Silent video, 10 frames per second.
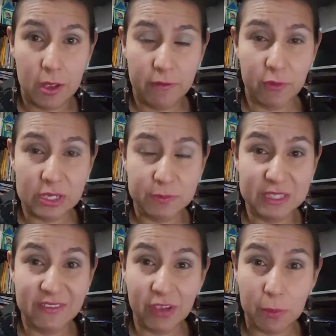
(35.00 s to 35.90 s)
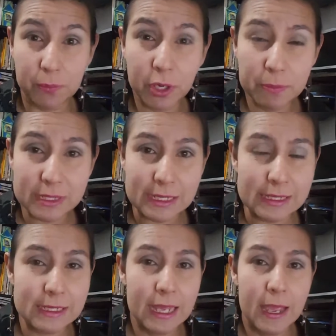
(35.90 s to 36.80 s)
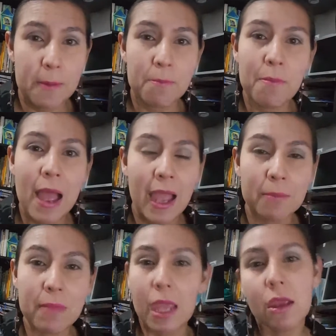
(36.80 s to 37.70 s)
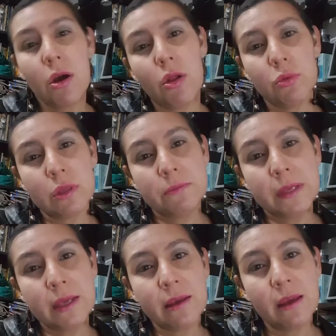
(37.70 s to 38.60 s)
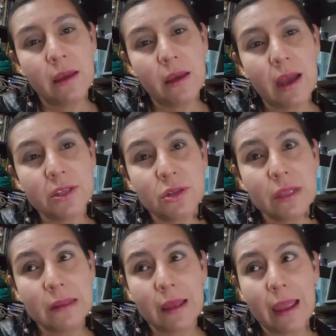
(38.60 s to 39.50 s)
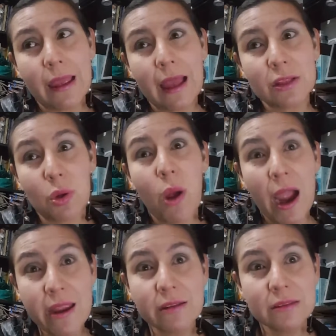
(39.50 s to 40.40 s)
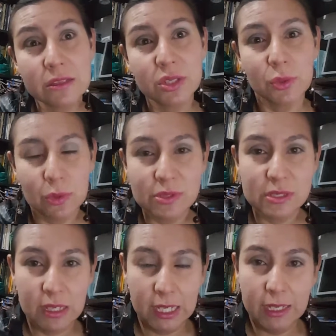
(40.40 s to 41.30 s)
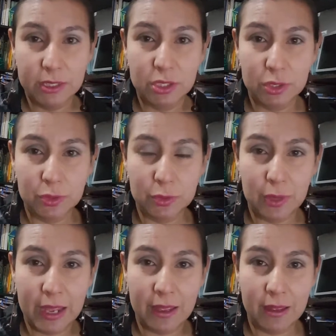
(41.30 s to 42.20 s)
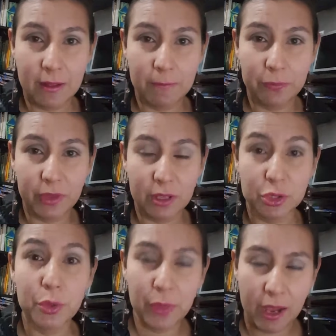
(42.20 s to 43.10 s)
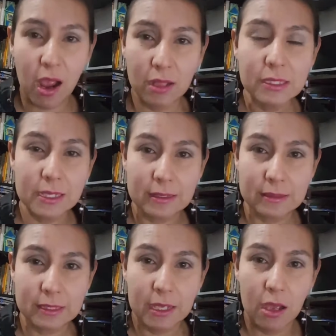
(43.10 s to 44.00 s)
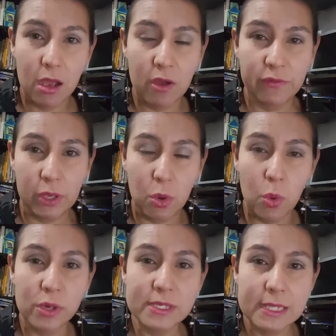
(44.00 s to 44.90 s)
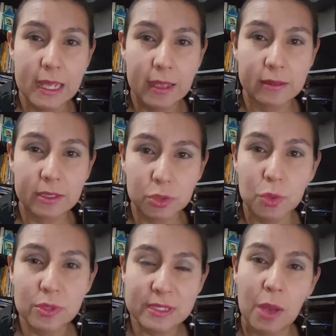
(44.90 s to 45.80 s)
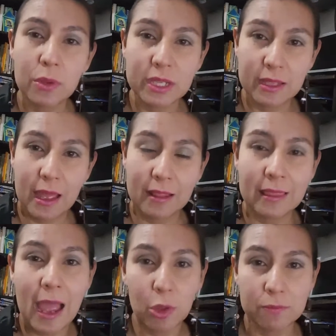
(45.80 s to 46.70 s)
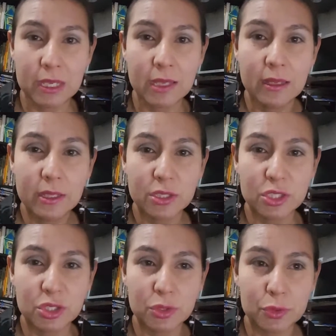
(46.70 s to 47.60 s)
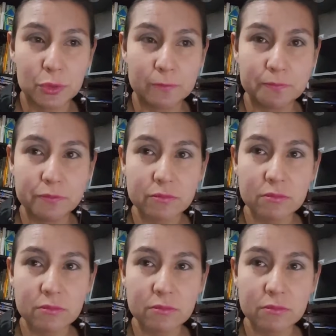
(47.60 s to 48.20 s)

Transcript: for specific purposes, my main goal will be actually acquire the tools to through the content of the course, the tools that will allow me to